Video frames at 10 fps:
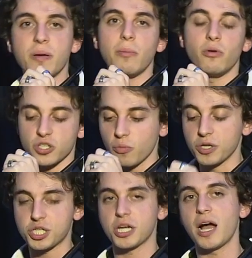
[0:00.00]
Pebbles.
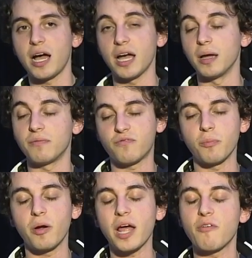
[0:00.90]
Which, I, from
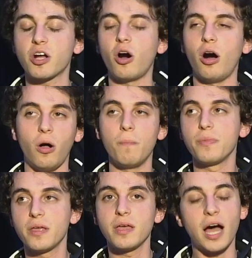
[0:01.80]
what I recall,
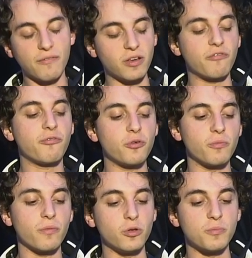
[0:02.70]
I've eaten Froot
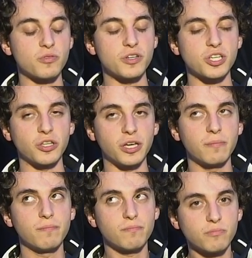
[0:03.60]
Loops recently.
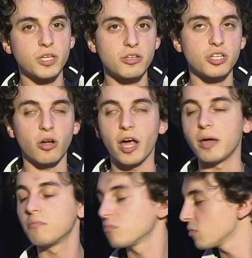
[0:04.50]
Tastes all right.